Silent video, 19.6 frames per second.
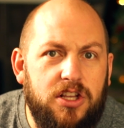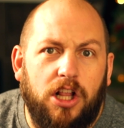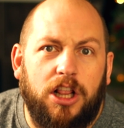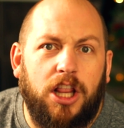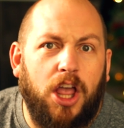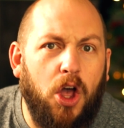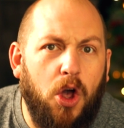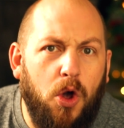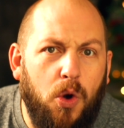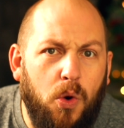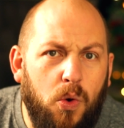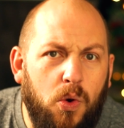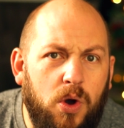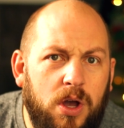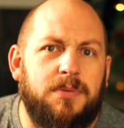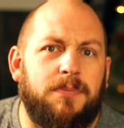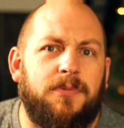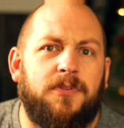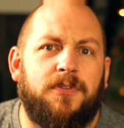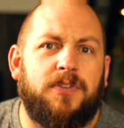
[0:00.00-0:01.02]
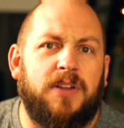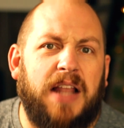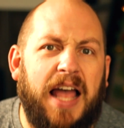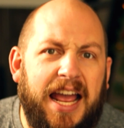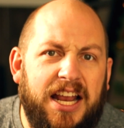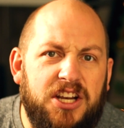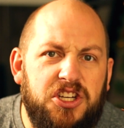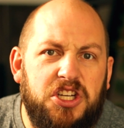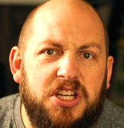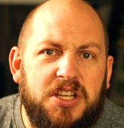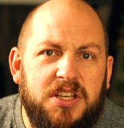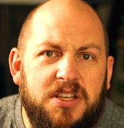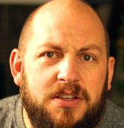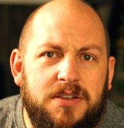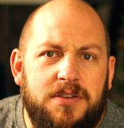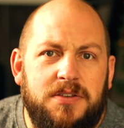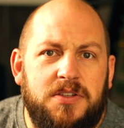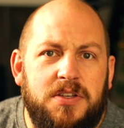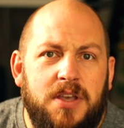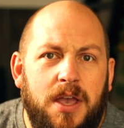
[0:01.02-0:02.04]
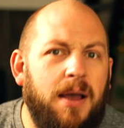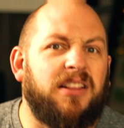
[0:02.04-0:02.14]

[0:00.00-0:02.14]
glow, some flashes,